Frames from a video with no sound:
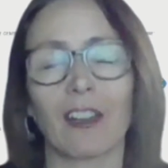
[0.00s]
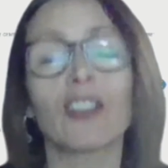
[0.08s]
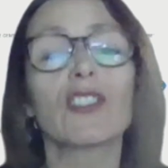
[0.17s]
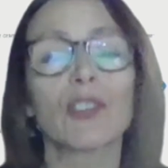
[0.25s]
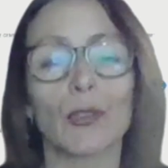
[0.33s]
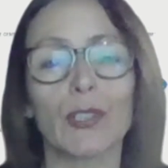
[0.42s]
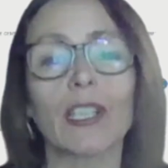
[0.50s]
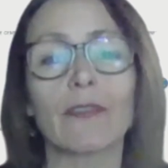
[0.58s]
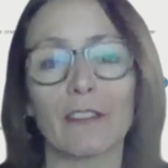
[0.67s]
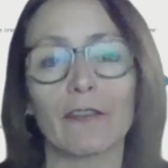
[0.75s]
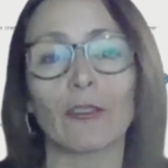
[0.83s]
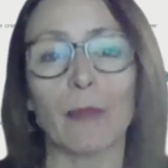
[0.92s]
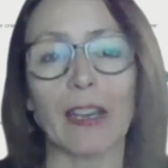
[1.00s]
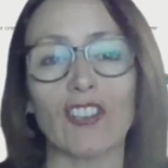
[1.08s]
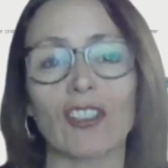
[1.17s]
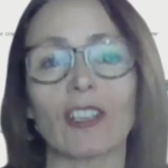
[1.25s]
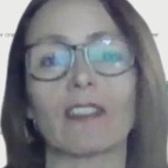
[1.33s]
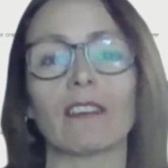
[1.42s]
good sources of
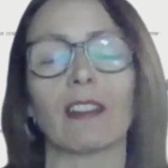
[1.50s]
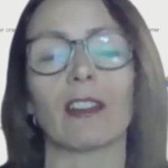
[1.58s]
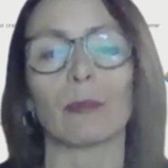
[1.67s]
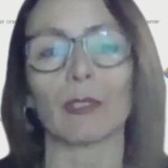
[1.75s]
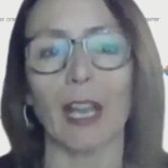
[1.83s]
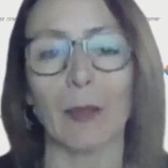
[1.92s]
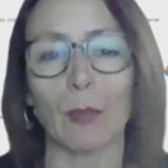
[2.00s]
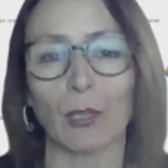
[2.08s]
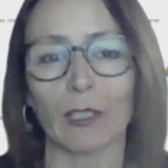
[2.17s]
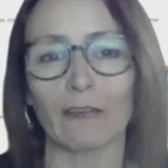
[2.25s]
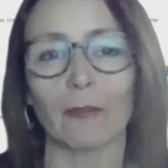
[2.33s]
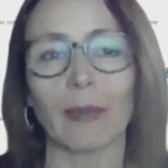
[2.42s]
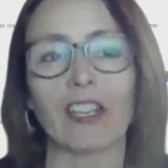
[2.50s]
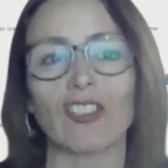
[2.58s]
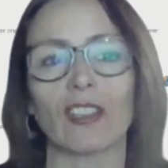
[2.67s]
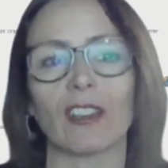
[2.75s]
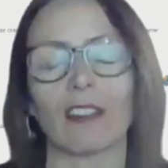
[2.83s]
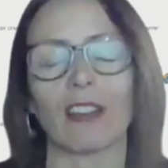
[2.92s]
information, reliable
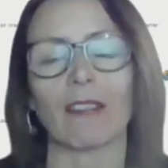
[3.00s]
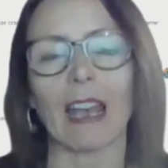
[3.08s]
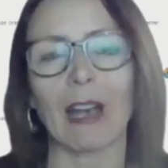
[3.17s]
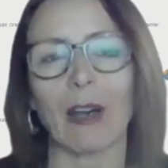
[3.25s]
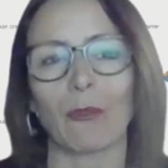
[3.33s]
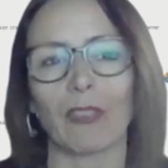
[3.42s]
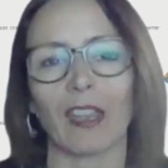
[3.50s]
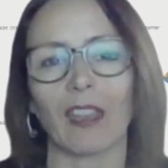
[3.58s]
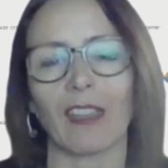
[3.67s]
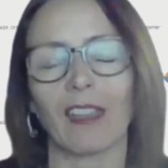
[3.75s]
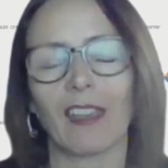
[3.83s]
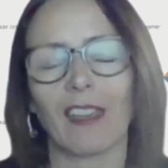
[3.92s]
information on how they